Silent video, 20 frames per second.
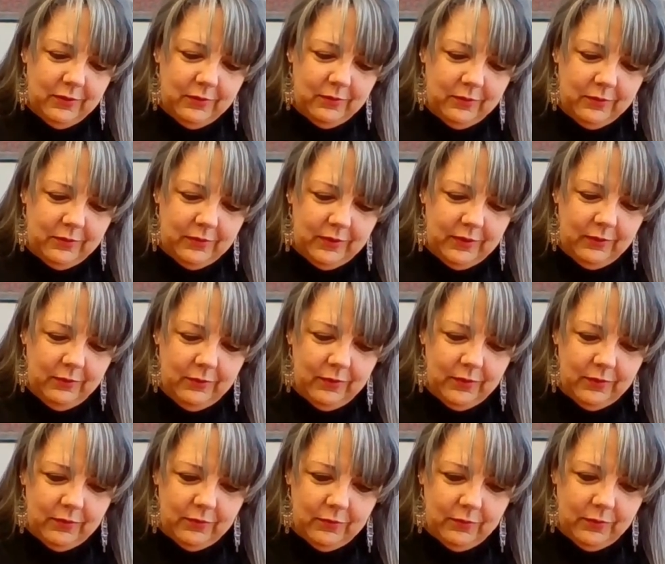we'll see
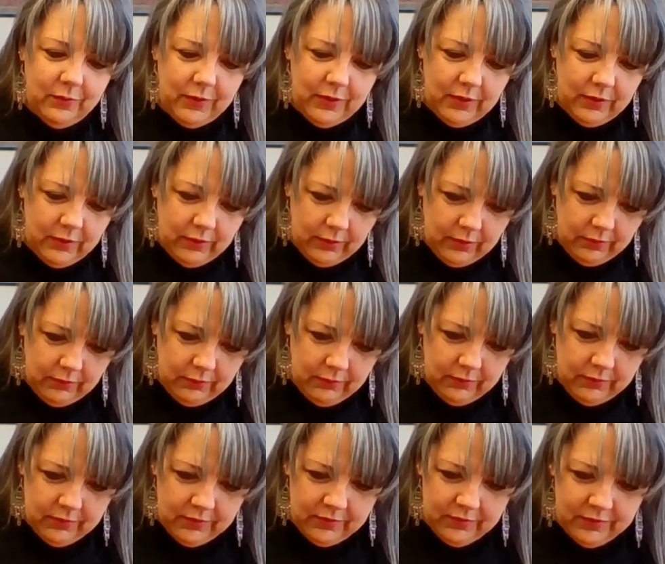what's what. Uh
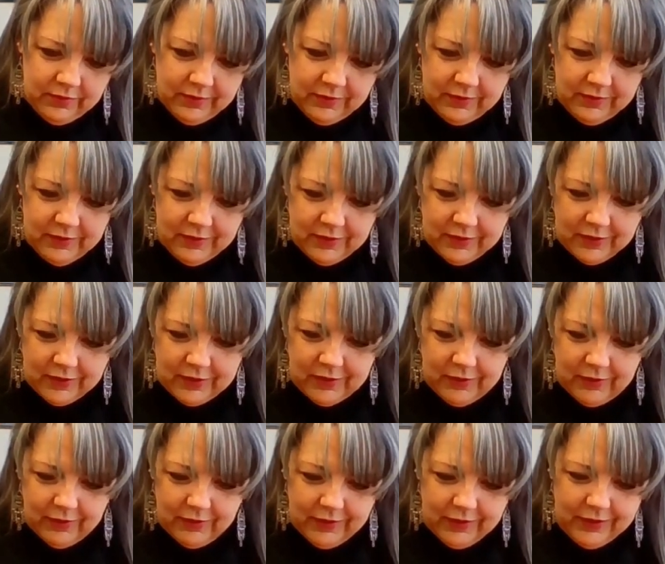oh.
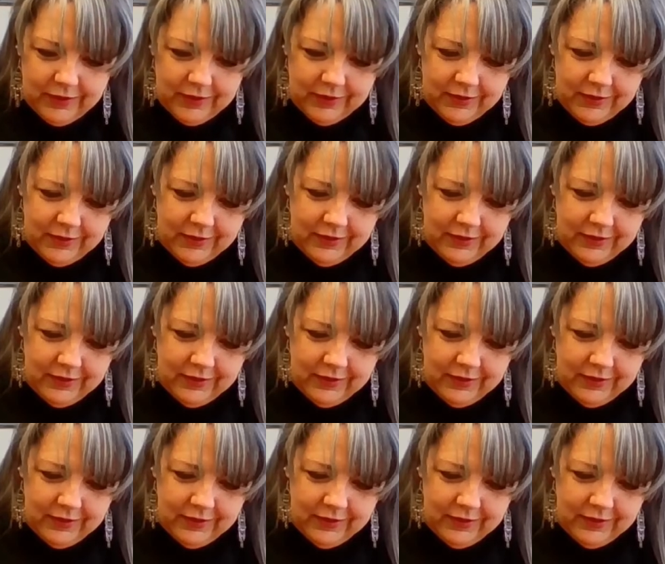God.